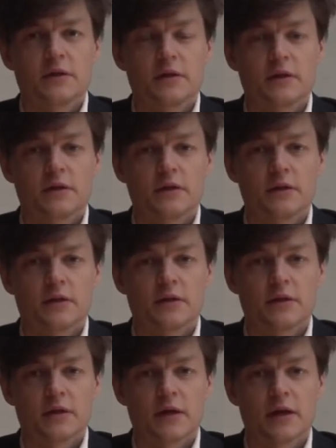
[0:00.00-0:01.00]

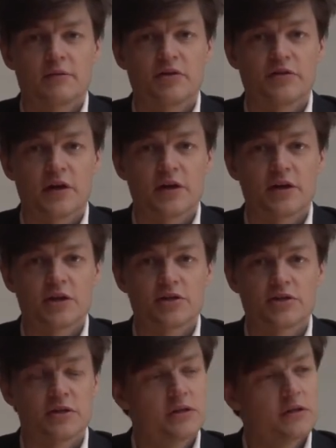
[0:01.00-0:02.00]
and I have a design
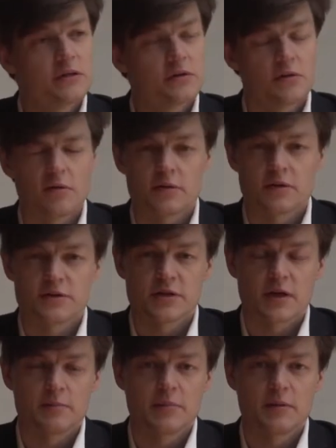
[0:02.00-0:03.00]
agency called
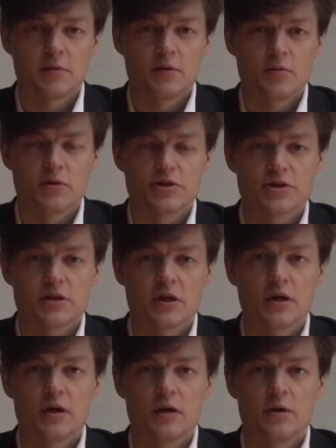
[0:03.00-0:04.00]
Design People, which
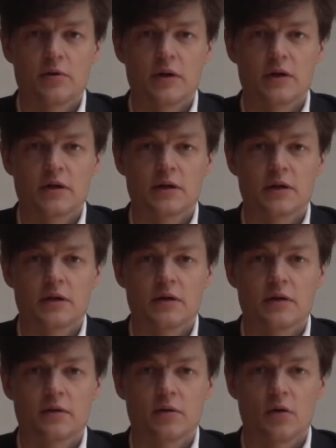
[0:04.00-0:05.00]
are located in
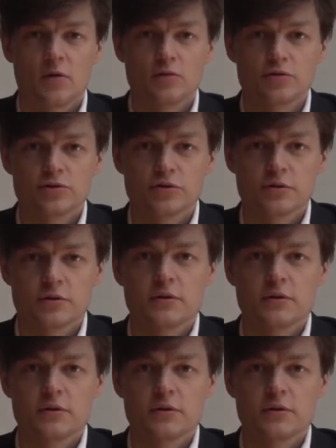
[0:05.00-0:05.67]
Aarhus,